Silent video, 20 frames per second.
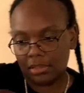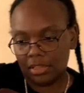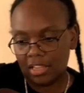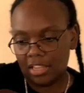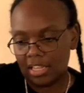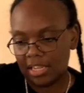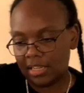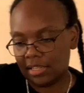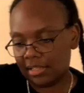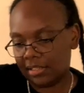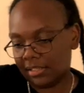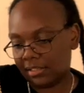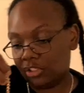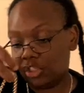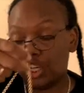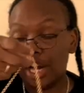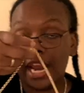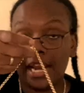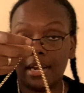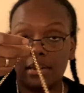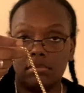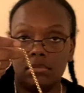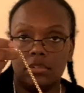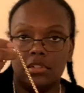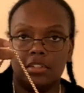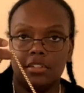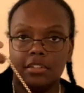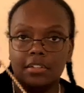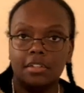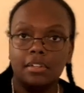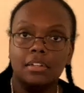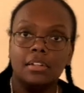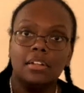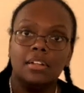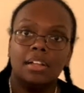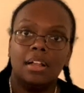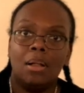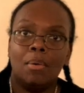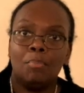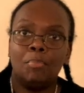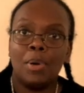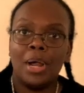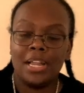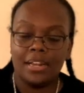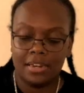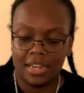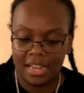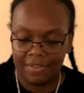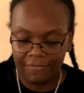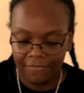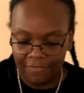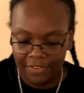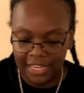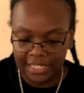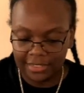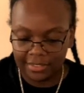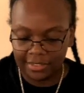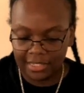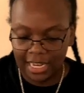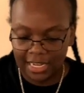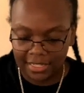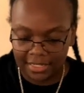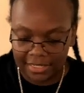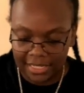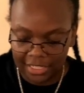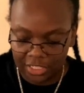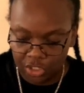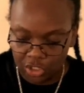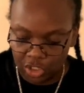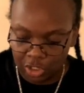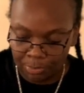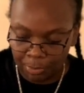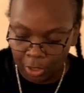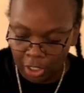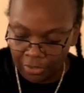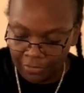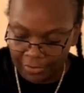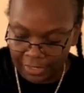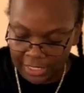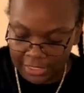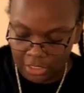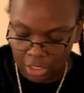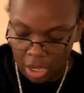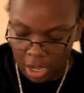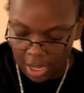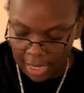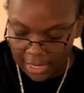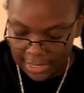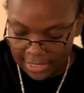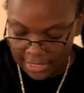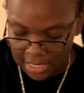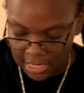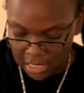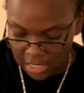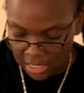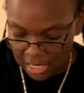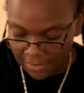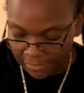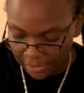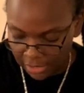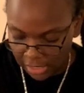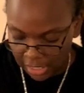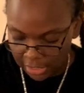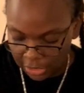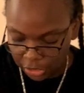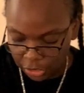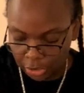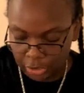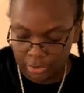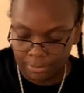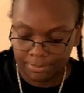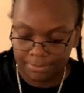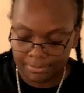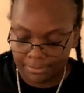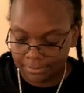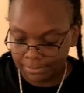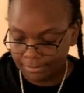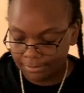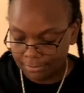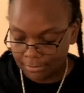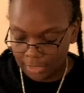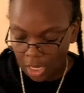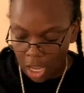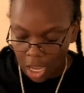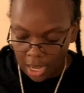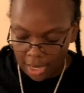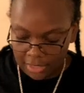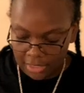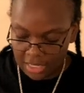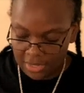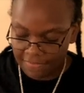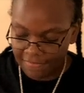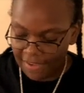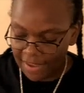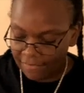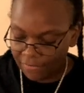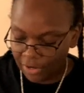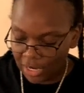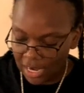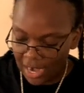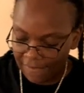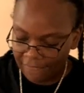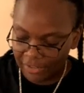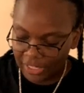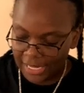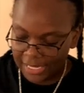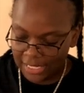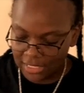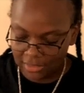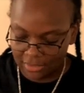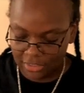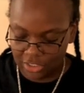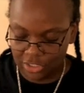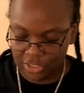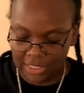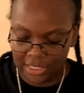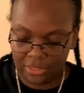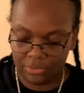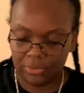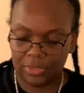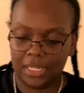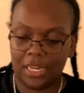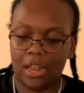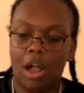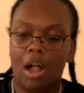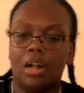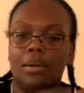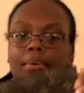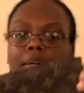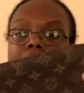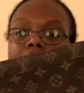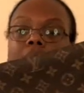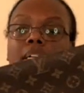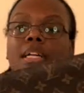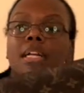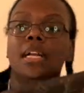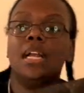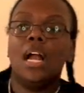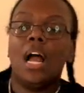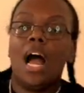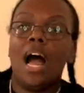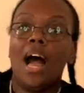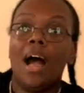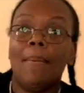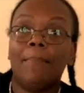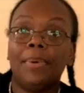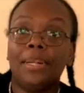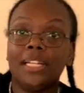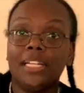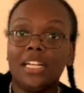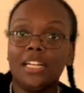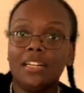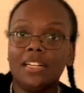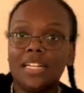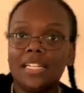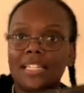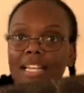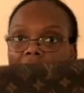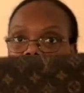this chain, but it fits and sits just perfect on the Eva clutch. On the Favorite, I feel like it sits really awkward. Uh, but here is a